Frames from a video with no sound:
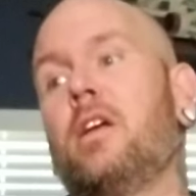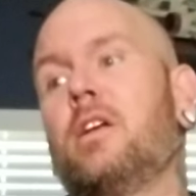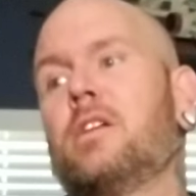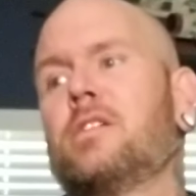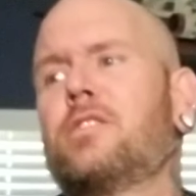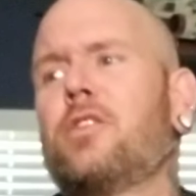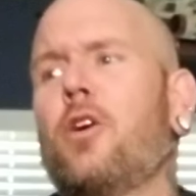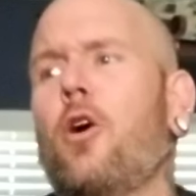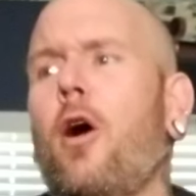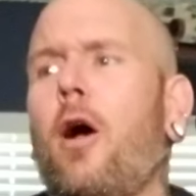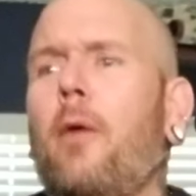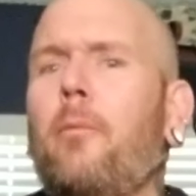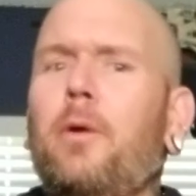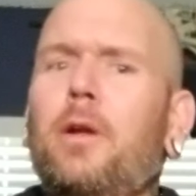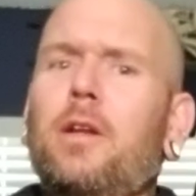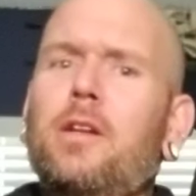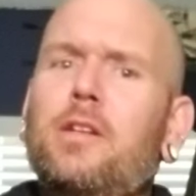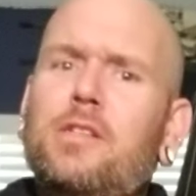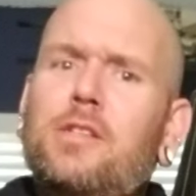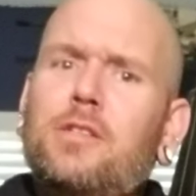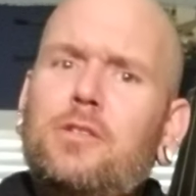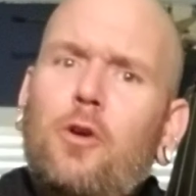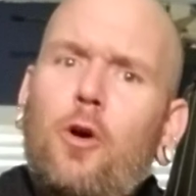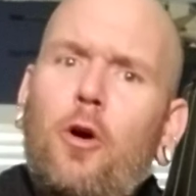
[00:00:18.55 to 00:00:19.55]
So I'm
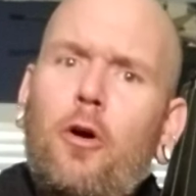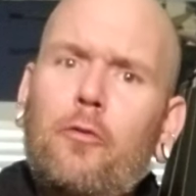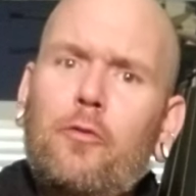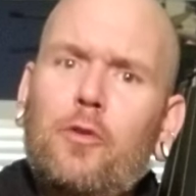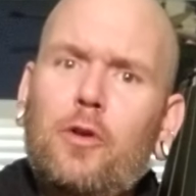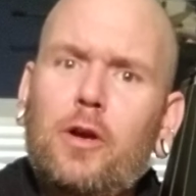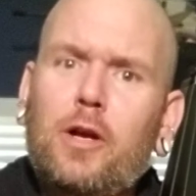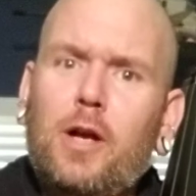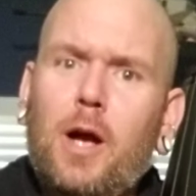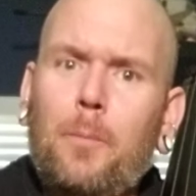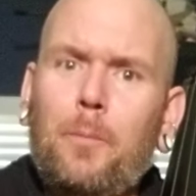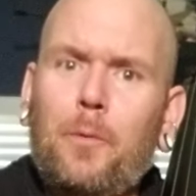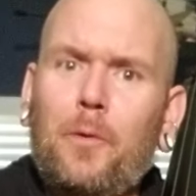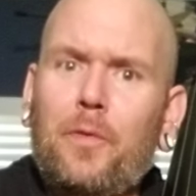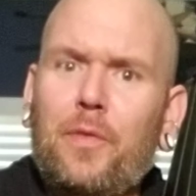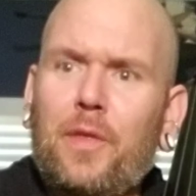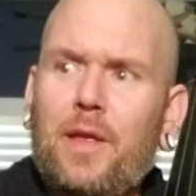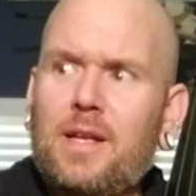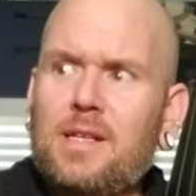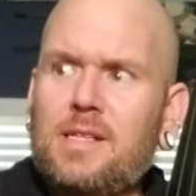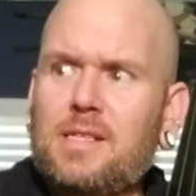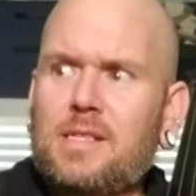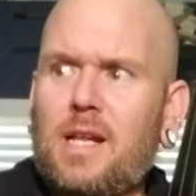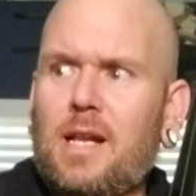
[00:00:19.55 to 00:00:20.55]
going to just go over a couple
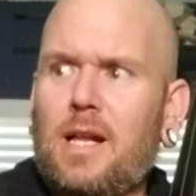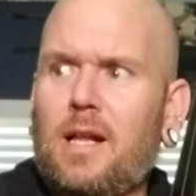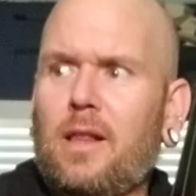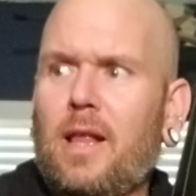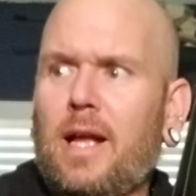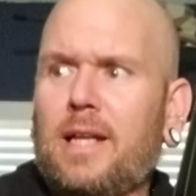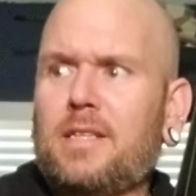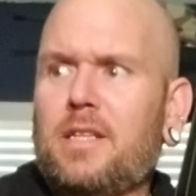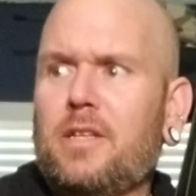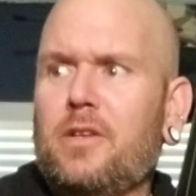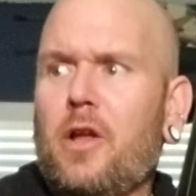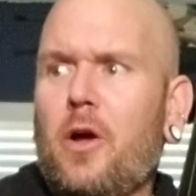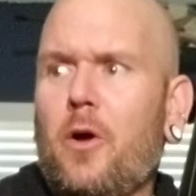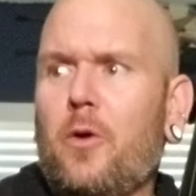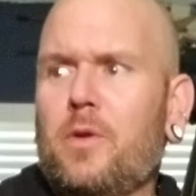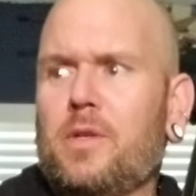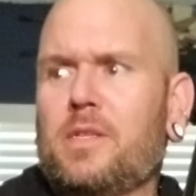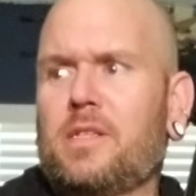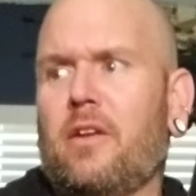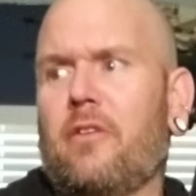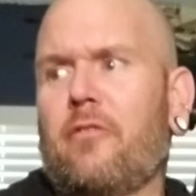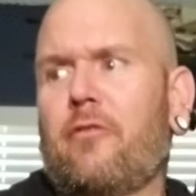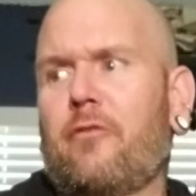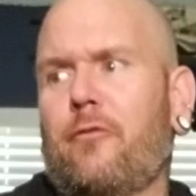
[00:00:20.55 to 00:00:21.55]
things that I like to
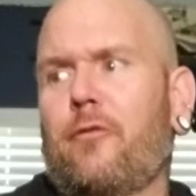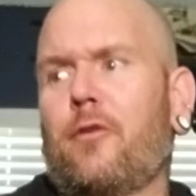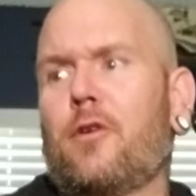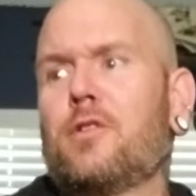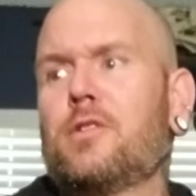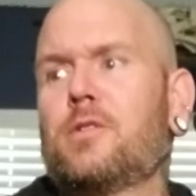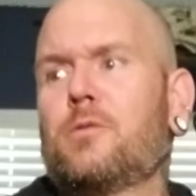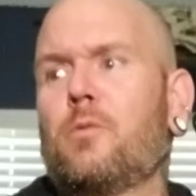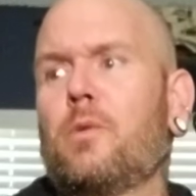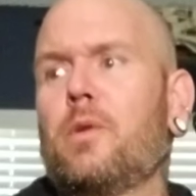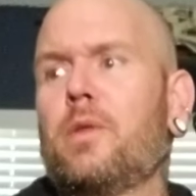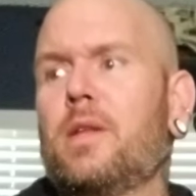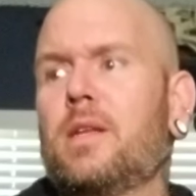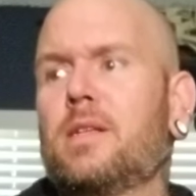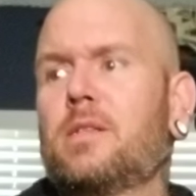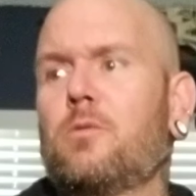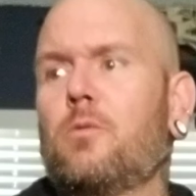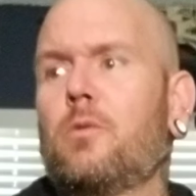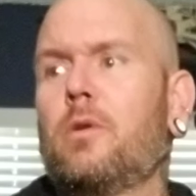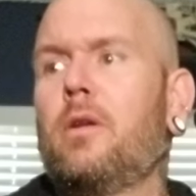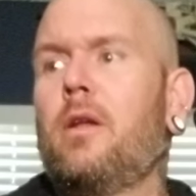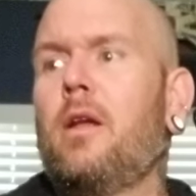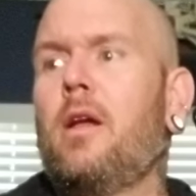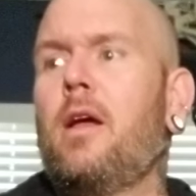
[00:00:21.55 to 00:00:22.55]
notice at first when this
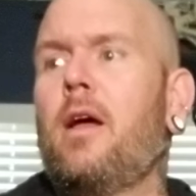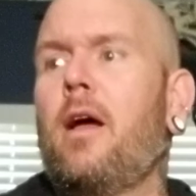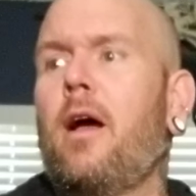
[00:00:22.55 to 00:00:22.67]
one.